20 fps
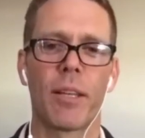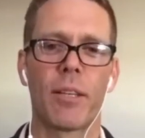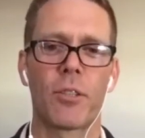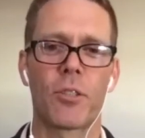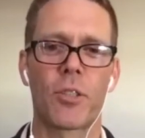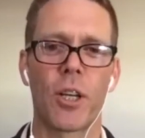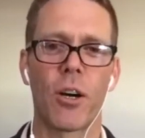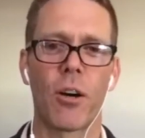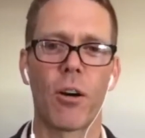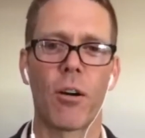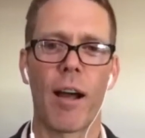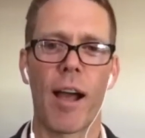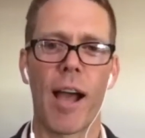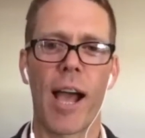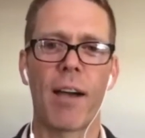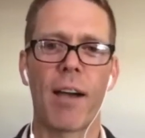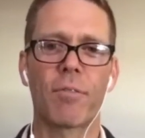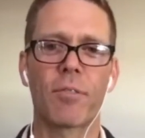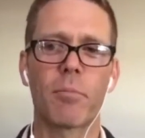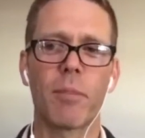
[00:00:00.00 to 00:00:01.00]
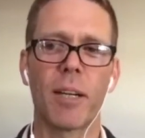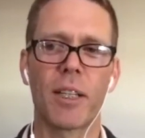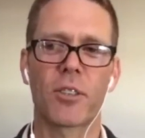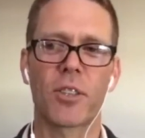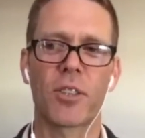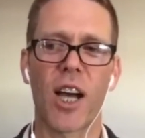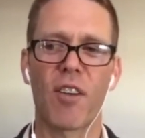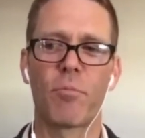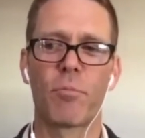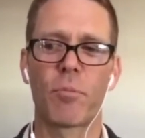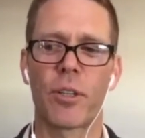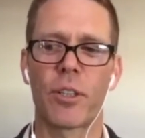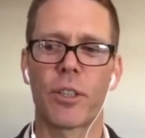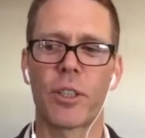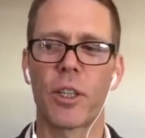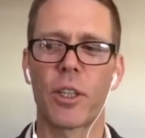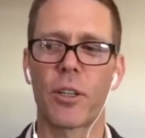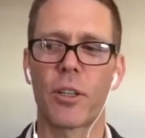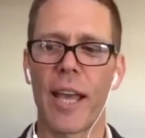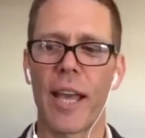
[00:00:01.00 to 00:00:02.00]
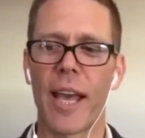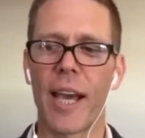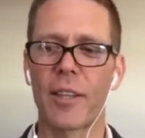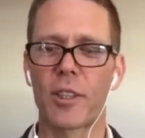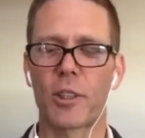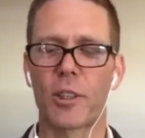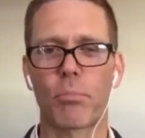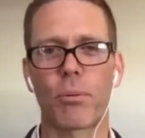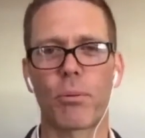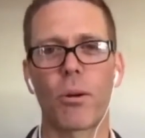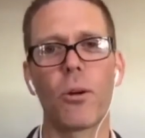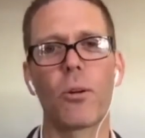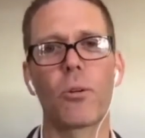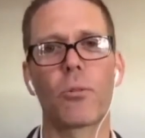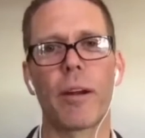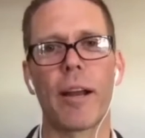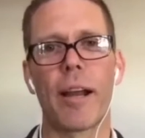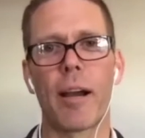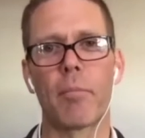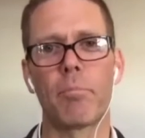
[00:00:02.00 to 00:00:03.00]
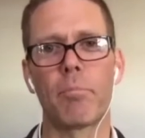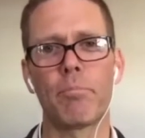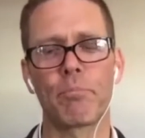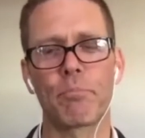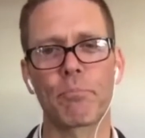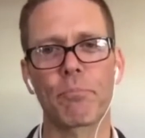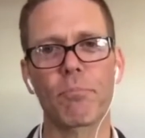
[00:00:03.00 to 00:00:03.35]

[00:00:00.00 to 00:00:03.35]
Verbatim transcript: So after my sophomore year, they had this program